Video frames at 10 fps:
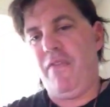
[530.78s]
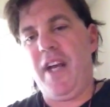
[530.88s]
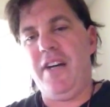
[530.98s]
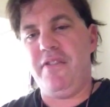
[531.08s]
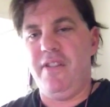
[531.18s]

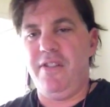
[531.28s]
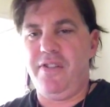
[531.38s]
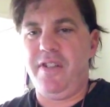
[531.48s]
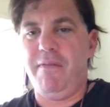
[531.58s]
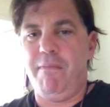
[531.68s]
1,000 and
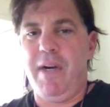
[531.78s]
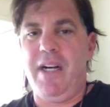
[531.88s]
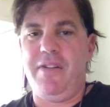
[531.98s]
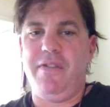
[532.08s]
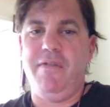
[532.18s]
something
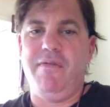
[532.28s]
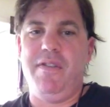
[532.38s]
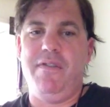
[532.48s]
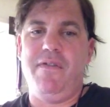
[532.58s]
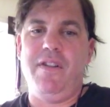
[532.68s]
miles over
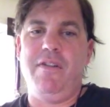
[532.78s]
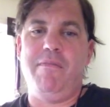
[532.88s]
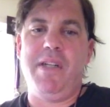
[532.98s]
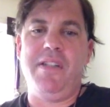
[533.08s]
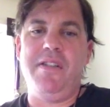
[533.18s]
in the
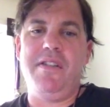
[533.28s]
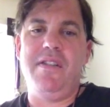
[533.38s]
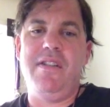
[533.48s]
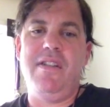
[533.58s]
Philippines.